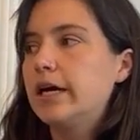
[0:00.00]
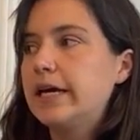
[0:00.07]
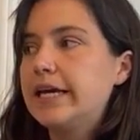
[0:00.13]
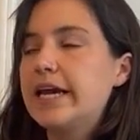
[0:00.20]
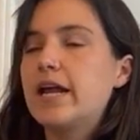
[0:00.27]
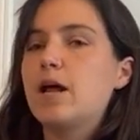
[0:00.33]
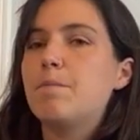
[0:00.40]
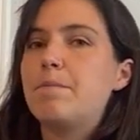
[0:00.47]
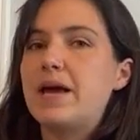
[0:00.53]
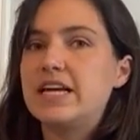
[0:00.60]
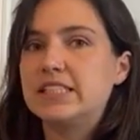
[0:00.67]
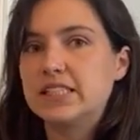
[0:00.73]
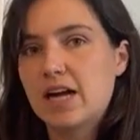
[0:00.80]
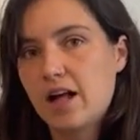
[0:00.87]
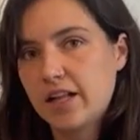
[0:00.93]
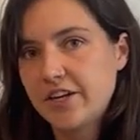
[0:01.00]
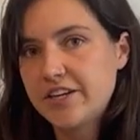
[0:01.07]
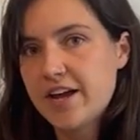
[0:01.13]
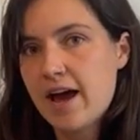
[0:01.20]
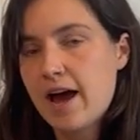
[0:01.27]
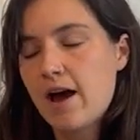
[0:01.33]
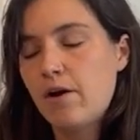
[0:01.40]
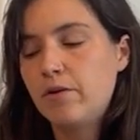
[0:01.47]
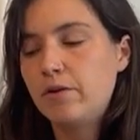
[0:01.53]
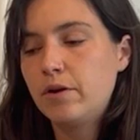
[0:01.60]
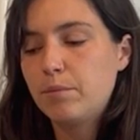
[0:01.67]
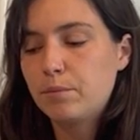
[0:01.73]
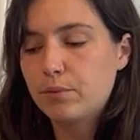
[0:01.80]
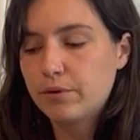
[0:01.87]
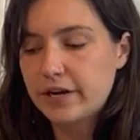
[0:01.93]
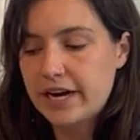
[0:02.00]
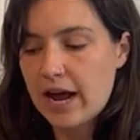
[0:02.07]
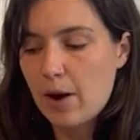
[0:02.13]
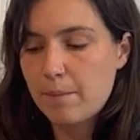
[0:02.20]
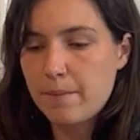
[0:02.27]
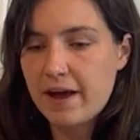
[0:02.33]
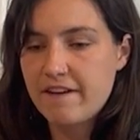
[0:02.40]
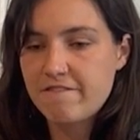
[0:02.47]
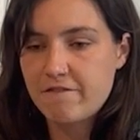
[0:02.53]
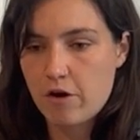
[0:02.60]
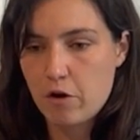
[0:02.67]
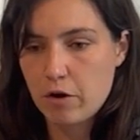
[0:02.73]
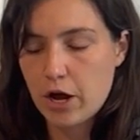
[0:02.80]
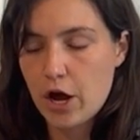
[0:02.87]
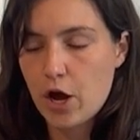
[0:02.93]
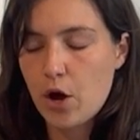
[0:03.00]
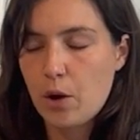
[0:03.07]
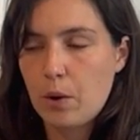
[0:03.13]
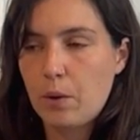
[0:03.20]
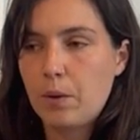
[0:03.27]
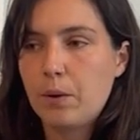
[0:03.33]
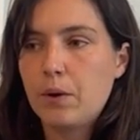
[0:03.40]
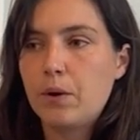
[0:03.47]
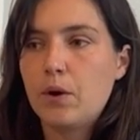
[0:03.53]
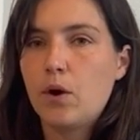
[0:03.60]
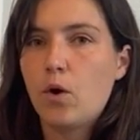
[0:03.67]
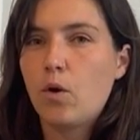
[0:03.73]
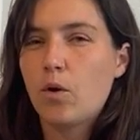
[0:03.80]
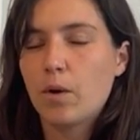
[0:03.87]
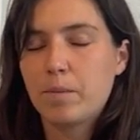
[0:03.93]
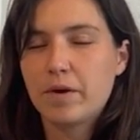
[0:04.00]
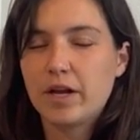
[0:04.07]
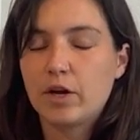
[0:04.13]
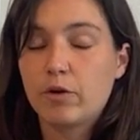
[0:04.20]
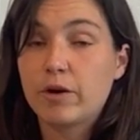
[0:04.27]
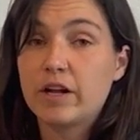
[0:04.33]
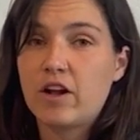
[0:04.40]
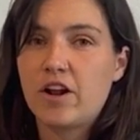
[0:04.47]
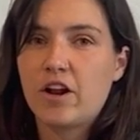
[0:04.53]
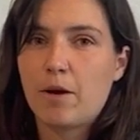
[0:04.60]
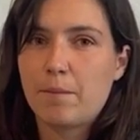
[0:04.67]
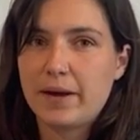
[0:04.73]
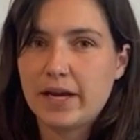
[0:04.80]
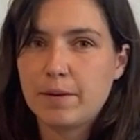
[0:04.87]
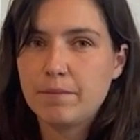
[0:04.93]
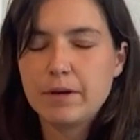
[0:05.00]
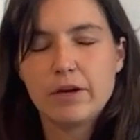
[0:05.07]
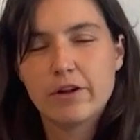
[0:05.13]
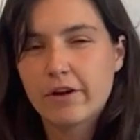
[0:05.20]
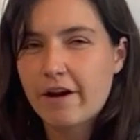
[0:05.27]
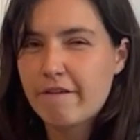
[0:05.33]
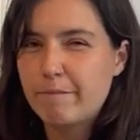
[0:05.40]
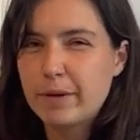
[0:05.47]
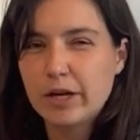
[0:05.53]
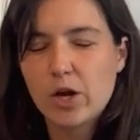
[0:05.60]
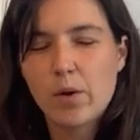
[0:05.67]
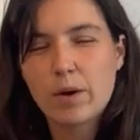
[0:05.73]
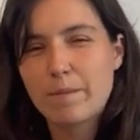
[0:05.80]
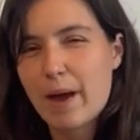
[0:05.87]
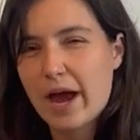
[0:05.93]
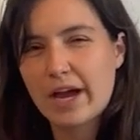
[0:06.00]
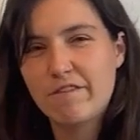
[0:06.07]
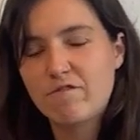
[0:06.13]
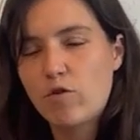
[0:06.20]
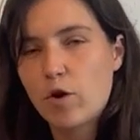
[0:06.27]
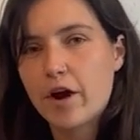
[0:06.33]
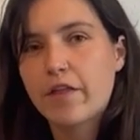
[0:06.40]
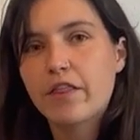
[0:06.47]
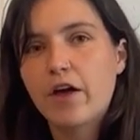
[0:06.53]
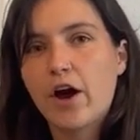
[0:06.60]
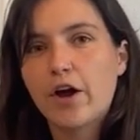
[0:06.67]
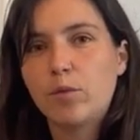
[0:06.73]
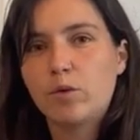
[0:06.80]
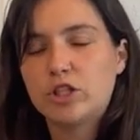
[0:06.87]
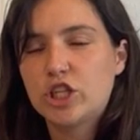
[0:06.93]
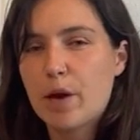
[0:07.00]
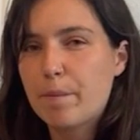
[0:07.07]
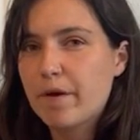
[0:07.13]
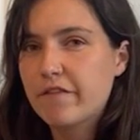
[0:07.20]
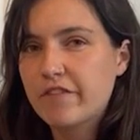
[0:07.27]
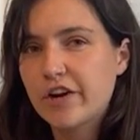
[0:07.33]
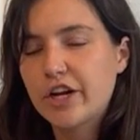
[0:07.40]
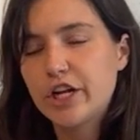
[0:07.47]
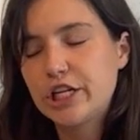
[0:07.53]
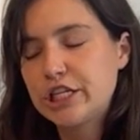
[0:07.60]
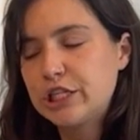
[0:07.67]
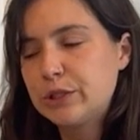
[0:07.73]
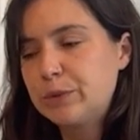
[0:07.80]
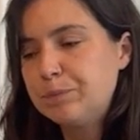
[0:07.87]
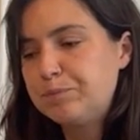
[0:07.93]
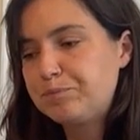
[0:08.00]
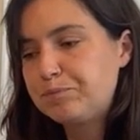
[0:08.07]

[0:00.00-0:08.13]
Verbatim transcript: Get a base color down, print out my photo, or put a grid on it on my computer. I've been going back and forth on which I prefer to do.